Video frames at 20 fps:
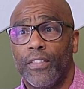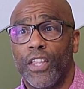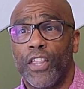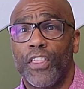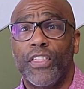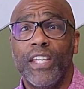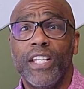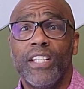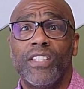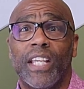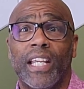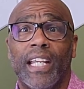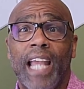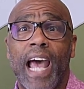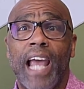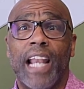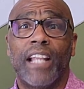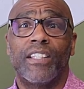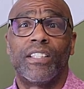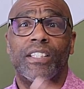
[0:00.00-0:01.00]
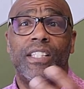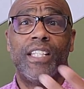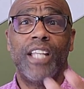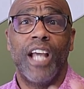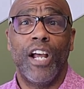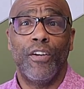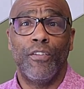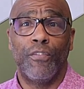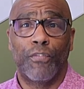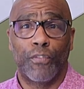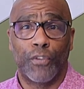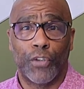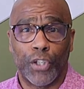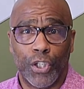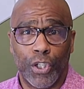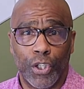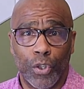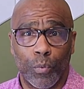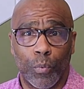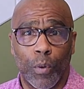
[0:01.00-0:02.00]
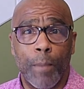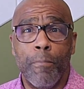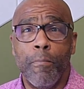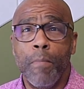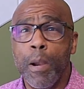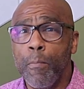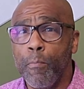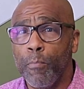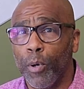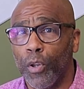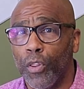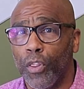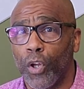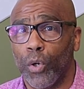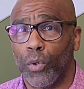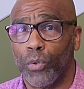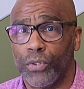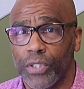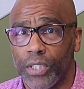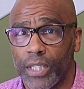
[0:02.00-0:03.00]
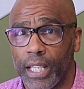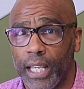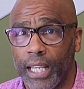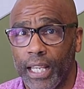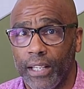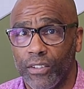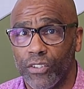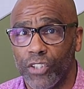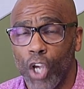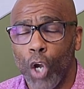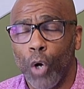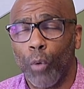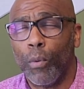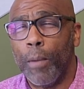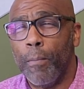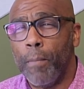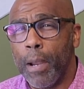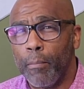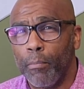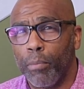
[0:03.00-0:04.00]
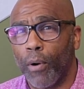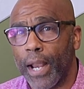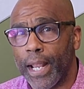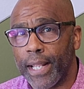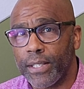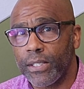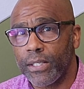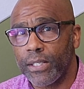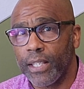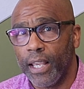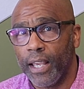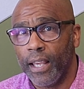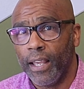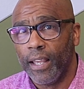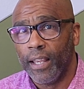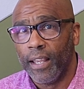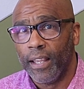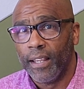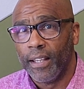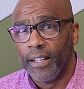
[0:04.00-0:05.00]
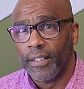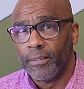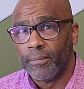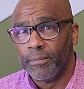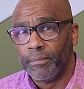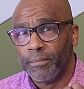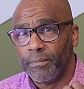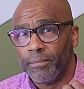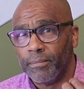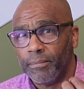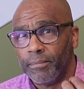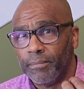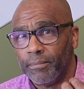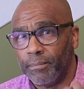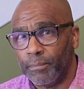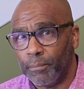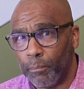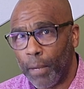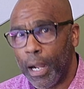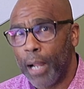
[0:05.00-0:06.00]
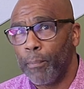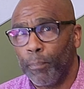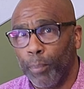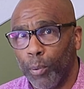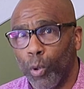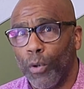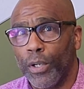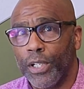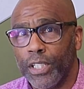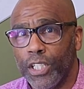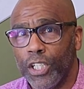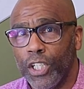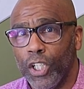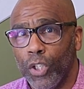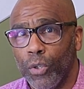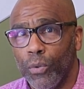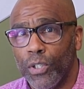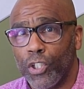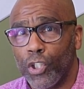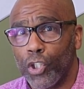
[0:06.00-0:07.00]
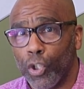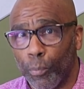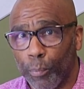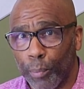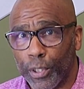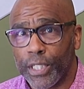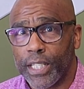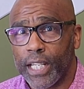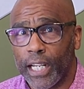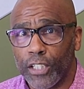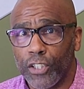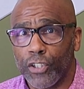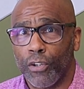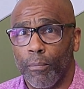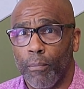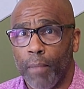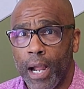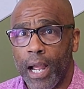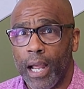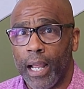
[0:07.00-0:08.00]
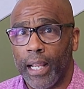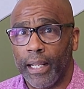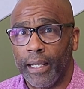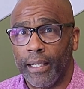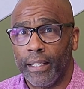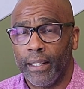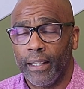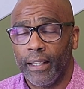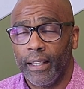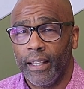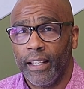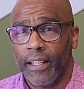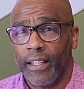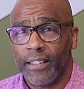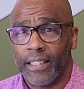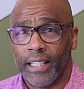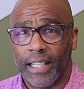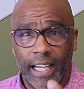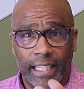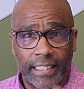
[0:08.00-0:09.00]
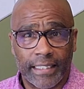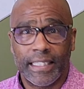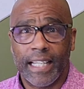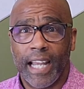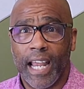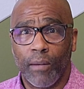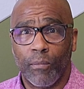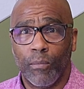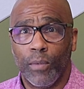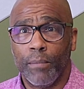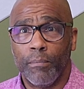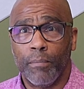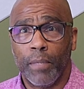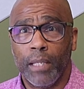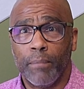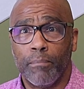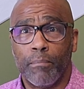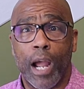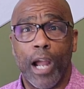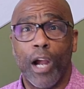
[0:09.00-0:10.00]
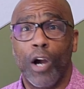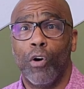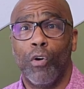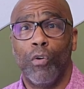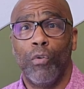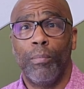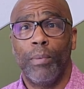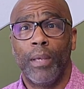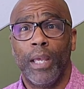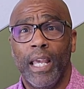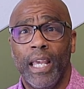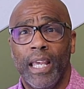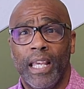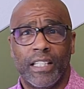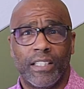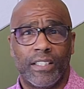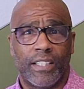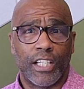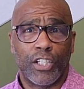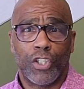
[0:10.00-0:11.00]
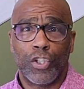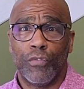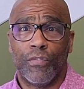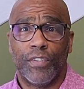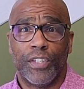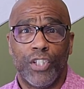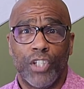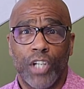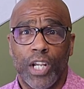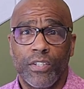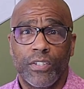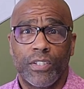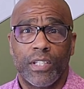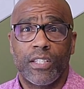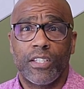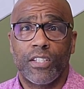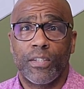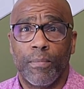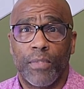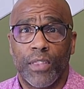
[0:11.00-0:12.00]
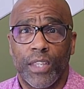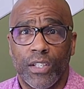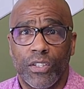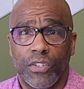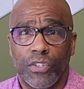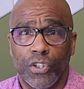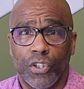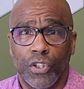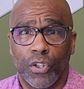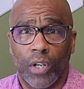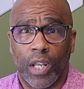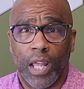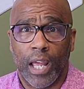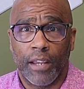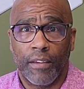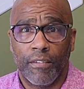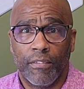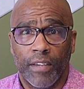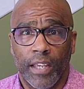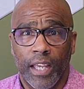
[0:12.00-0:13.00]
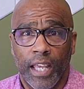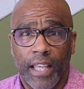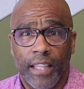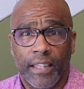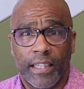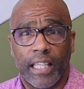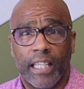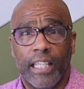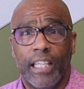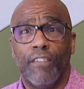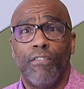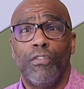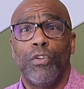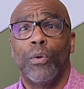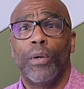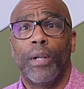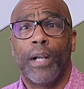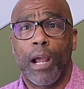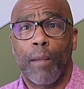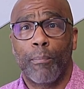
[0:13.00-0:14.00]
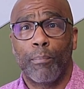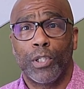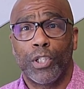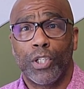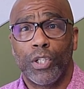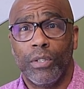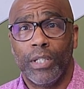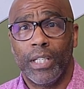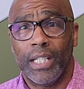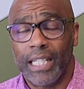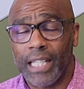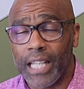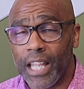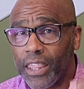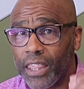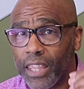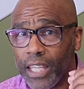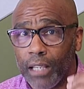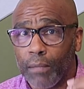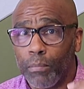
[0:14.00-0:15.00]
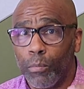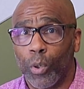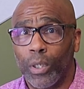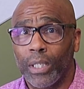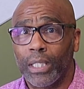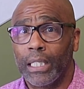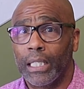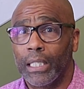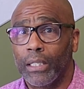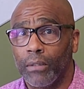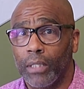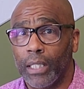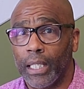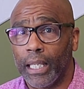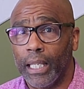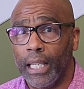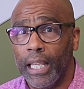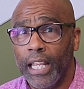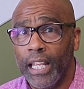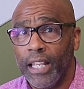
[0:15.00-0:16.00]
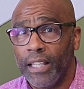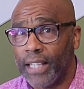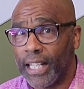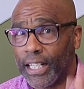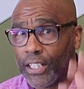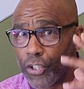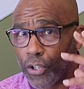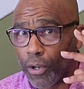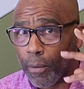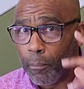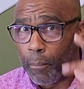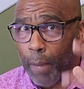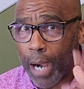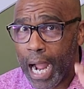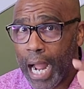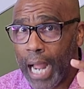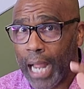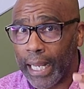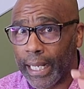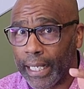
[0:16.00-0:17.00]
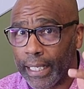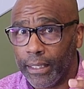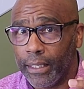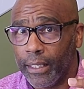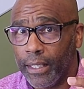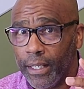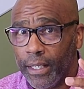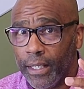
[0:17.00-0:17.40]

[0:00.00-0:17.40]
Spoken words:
things that God has done for you. Remember those things. Remembrance. My ploy to you is to protect your mind. The next time we meet, my hope is that you've adjusted some things in your life that give you an opportunity to think more clearly, that your mind,